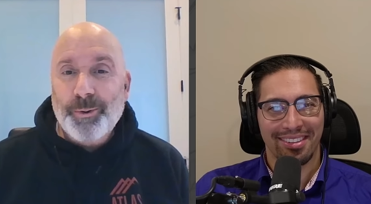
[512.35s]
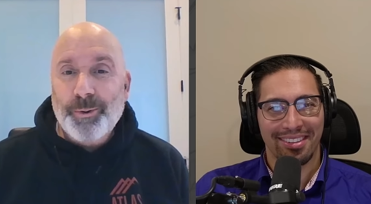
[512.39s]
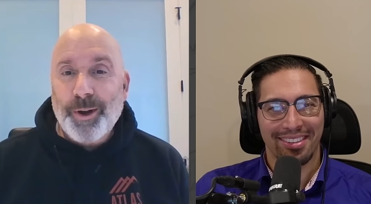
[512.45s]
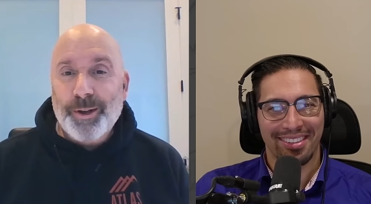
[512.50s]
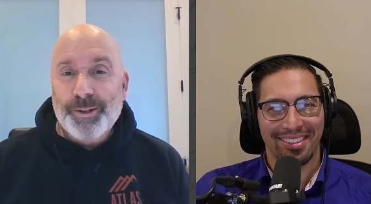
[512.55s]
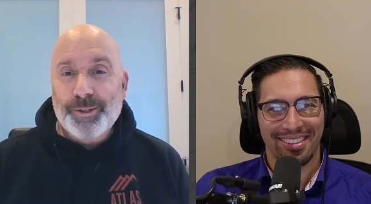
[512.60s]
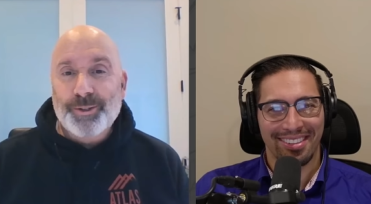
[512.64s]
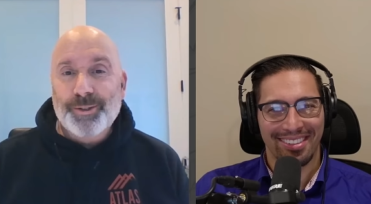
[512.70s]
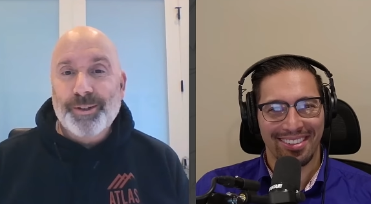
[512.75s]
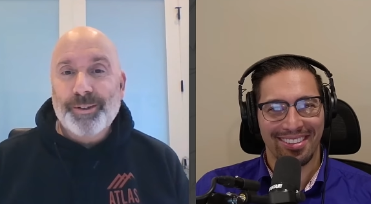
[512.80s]

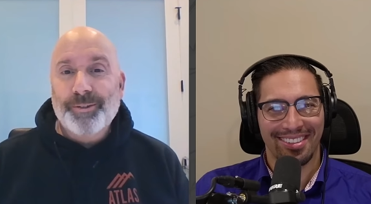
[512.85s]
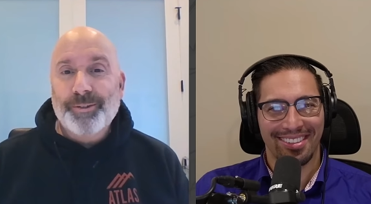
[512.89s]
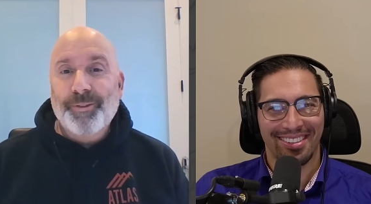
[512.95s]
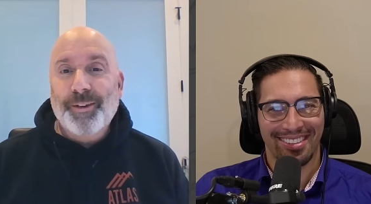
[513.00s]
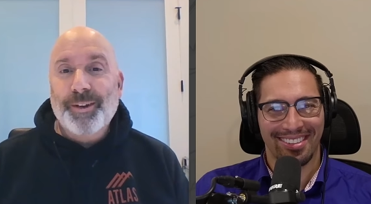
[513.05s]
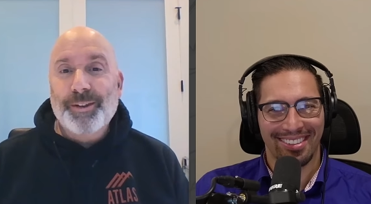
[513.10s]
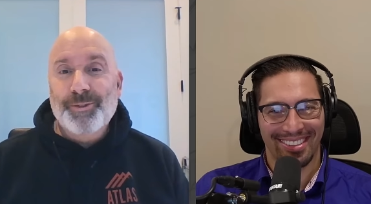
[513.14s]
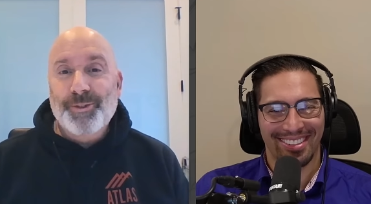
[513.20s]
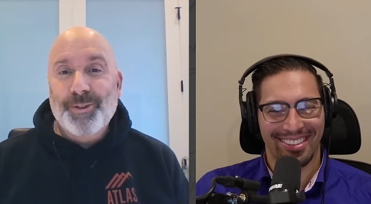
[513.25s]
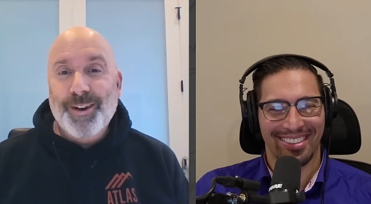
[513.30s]
Speaker 1: question an
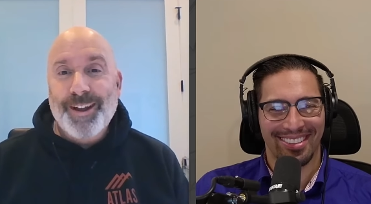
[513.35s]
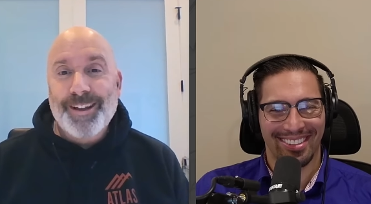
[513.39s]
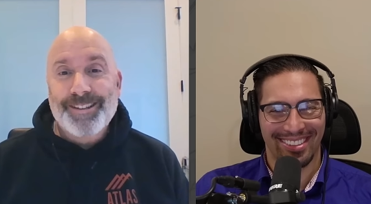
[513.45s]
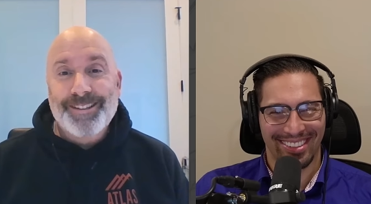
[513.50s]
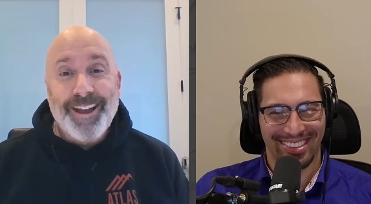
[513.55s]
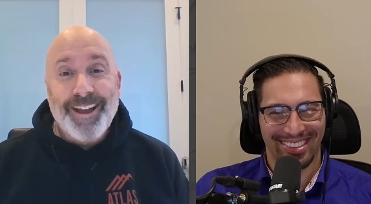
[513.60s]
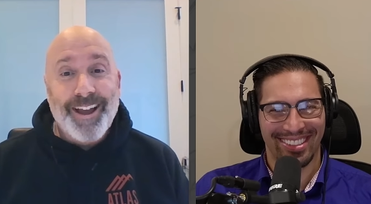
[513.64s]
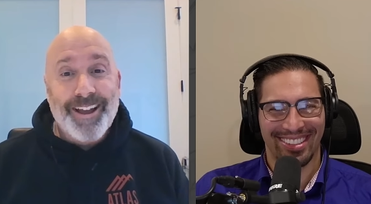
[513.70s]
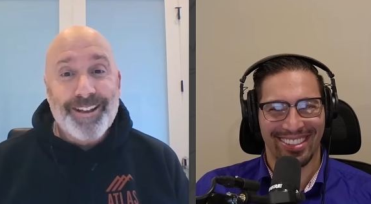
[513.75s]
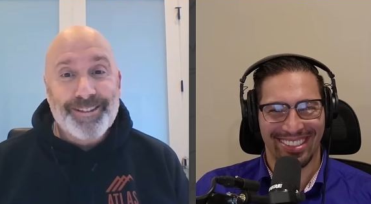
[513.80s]
investor has
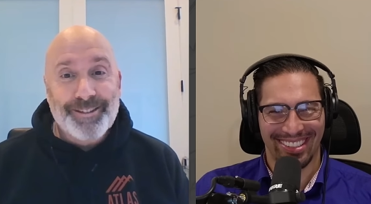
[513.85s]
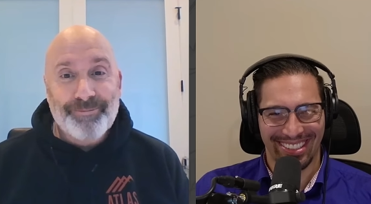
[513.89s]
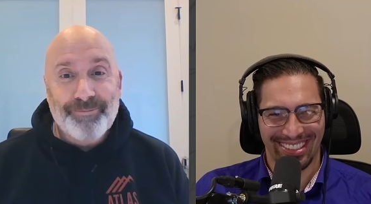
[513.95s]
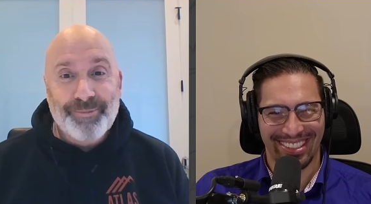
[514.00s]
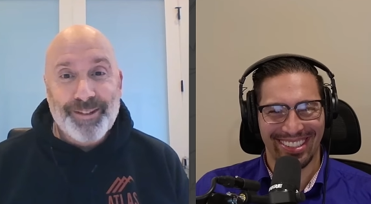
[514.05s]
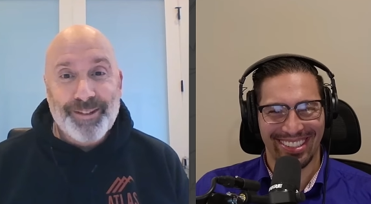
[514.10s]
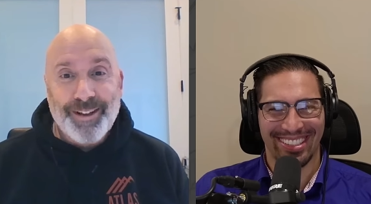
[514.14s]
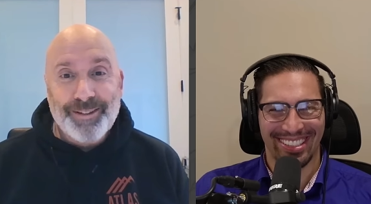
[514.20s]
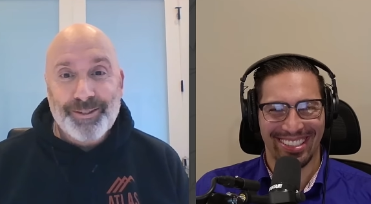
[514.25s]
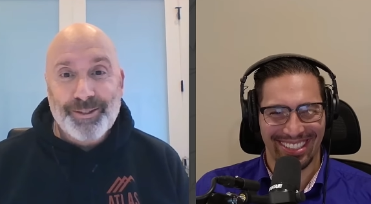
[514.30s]
to ask
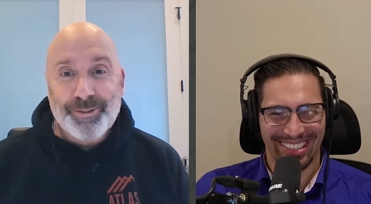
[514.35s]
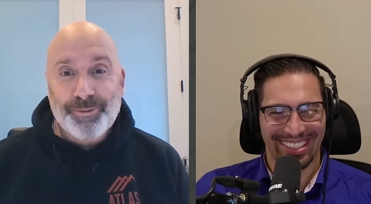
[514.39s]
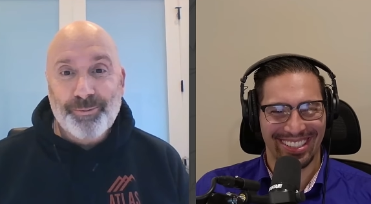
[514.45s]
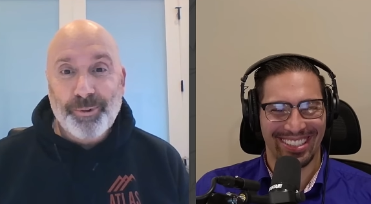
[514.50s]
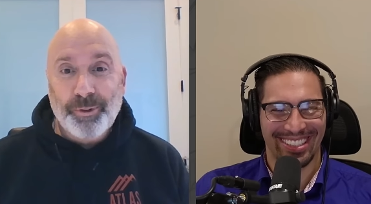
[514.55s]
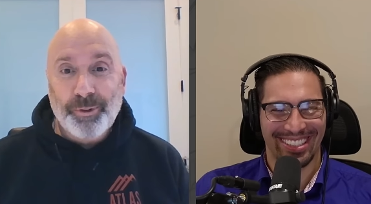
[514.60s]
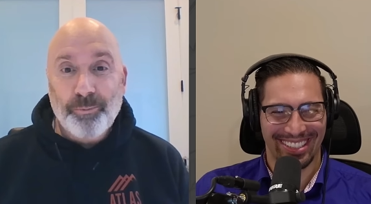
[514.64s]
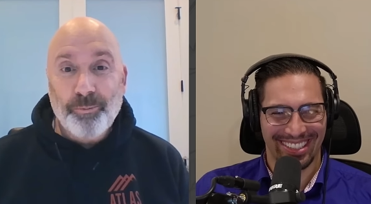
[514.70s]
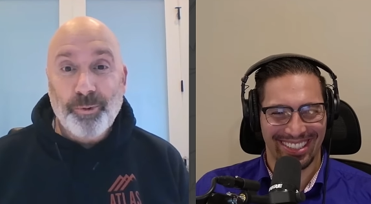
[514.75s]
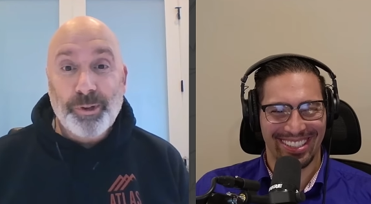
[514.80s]
themselves is
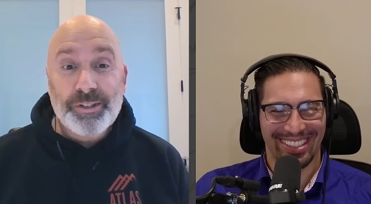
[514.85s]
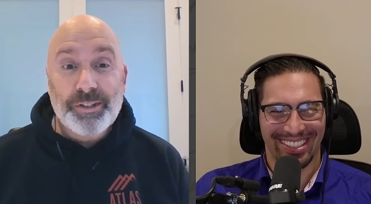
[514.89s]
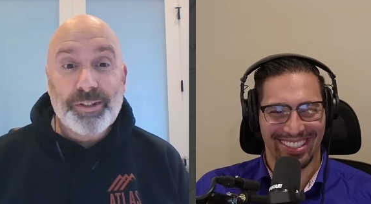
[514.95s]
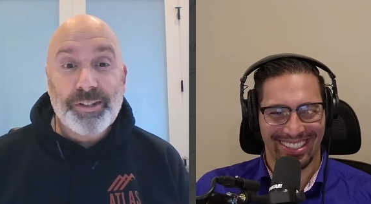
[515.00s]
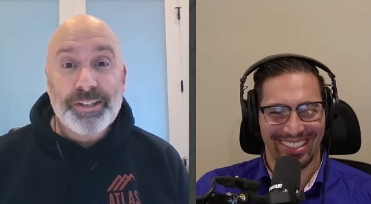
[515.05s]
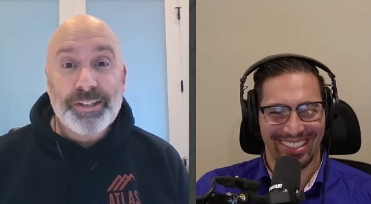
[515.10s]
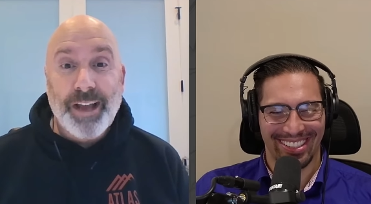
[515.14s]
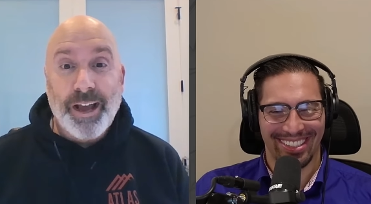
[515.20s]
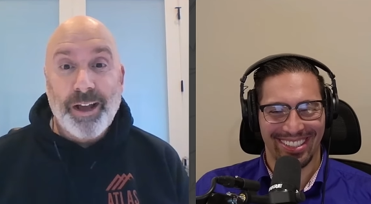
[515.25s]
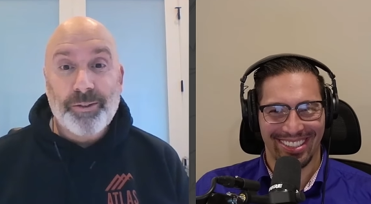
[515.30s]
really what's
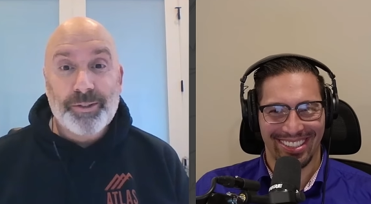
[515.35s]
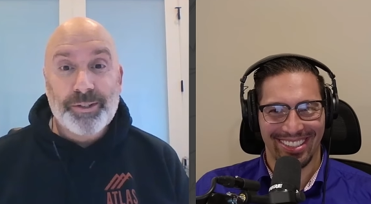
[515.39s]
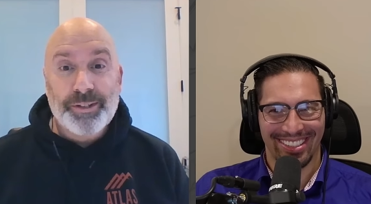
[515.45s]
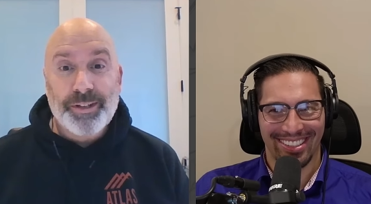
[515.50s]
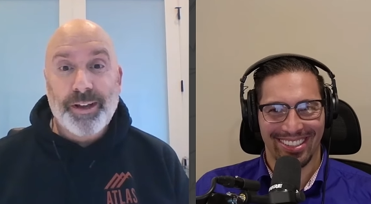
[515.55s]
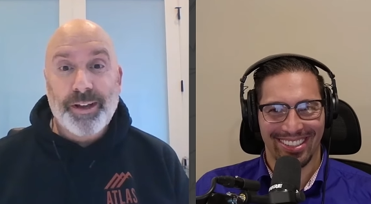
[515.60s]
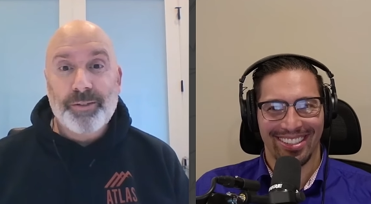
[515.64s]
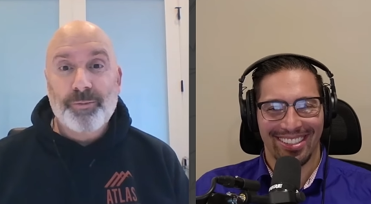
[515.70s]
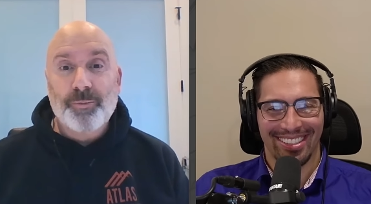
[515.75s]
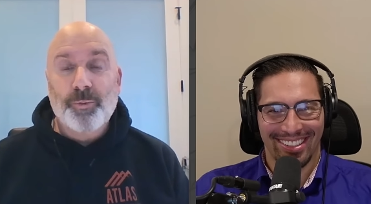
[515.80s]
the
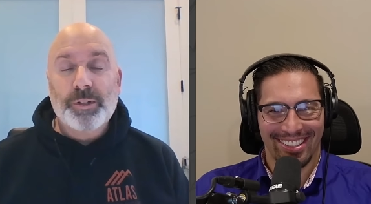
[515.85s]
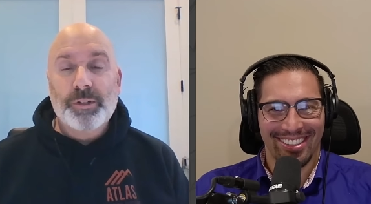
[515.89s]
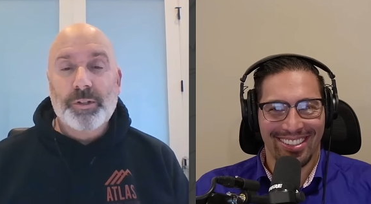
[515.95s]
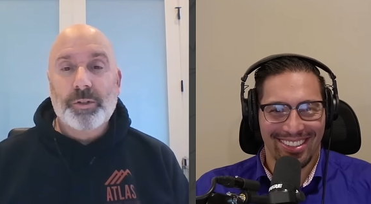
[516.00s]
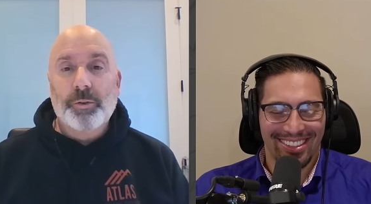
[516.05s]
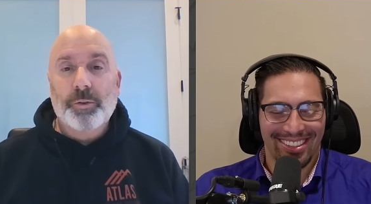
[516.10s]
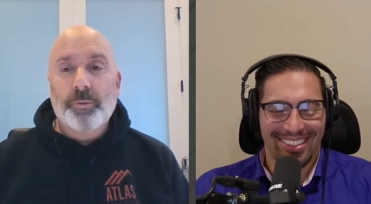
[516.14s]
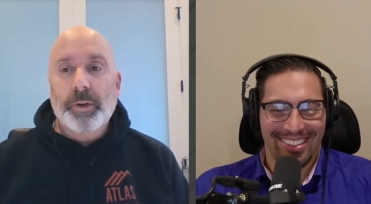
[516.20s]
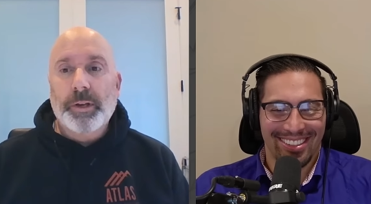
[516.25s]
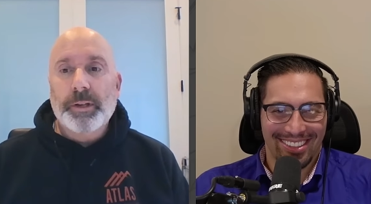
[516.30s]
downside and what's
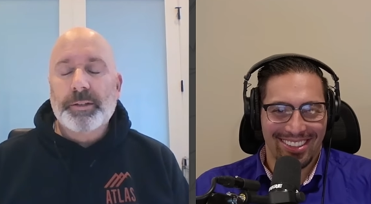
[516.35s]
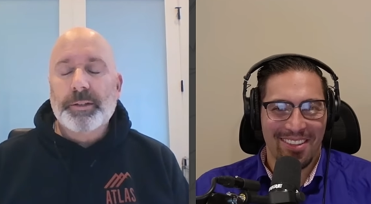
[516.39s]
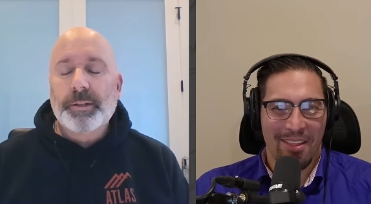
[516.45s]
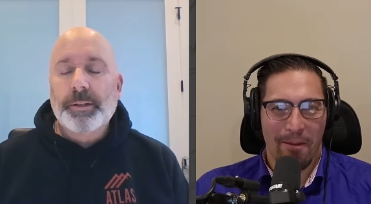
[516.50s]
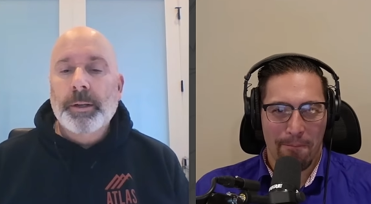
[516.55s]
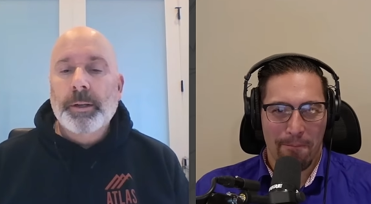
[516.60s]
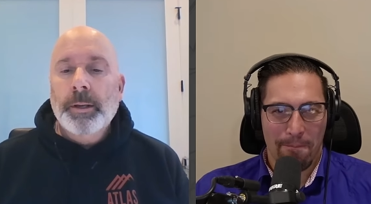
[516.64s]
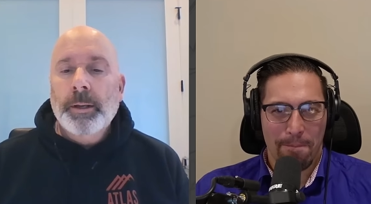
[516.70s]
the risk.